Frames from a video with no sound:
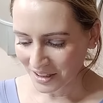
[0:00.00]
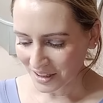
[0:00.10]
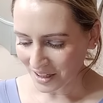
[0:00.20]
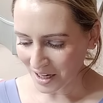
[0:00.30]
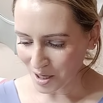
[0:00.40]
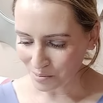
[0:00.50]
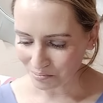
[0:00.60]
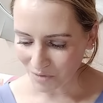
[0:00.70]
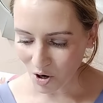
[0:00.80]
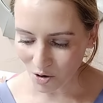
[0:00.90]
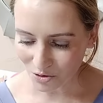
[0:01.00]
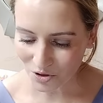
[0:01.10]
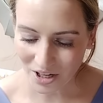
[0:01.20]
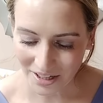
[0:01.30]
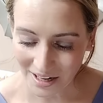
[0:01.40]
Um, oh,
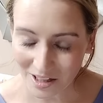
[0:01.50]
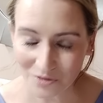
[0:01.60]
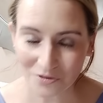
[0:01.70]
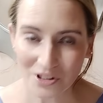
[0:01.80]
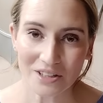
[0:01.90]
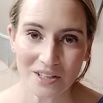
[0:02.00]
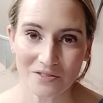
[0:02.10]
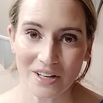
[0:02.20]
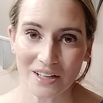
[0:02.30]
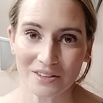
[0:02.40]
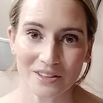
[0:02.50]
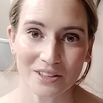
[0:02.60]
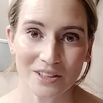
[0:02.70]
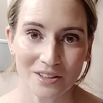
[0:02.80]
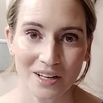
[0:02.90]
Drunk Elephant, they've got
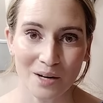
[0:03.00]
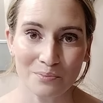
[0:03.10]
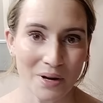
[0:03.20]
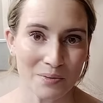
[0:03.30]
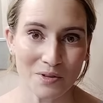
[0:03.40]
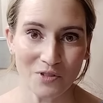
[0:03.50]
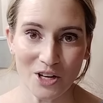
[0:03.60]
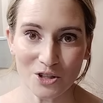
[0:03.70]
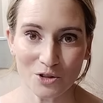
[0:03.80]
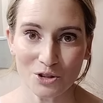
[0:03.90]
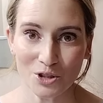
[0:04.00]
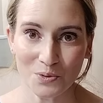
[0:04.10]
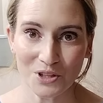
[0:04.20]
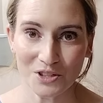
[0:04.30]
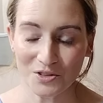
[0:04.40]
their uh, baby facial, which is
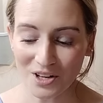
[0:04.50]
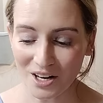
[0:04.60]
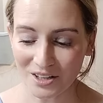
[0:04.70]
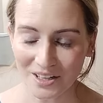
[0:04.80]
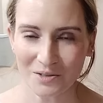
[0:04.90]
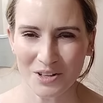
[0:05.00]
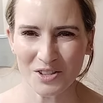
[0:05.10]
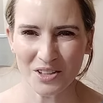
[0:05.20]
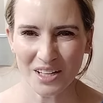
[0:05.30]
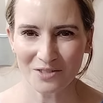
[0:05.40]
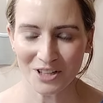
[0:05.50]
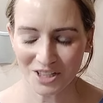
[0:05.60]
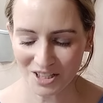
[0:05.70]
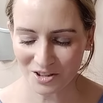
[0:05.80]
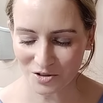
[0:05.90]
pretty strong. Anyway, so I kind of find
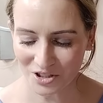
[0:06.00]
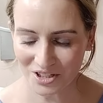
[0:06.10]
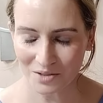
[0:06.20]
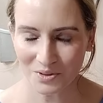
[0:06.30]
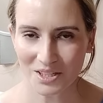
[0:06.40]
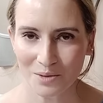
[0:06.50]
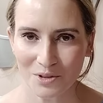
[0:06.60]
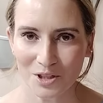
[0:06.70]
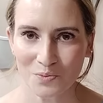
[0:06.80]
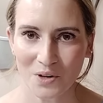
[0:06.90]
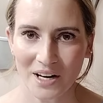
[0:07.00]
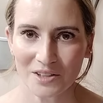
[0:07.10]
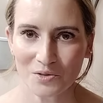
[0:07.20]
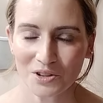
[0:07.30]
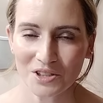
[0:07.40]
it interesting when some of these
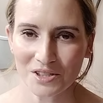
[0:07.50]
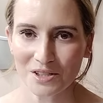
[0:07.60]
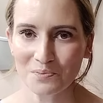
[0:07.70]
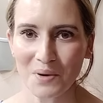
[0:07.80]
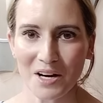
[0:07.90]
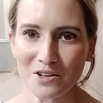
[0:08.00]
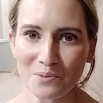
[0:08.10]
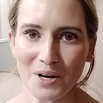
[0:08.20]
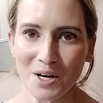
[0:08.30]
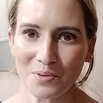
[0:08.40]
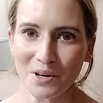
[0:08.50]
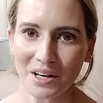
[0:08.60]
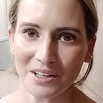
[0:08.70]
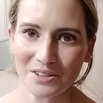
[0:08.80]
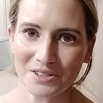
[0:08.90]
brands release these barrier repair
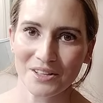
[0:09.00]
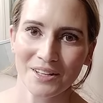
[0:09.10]
products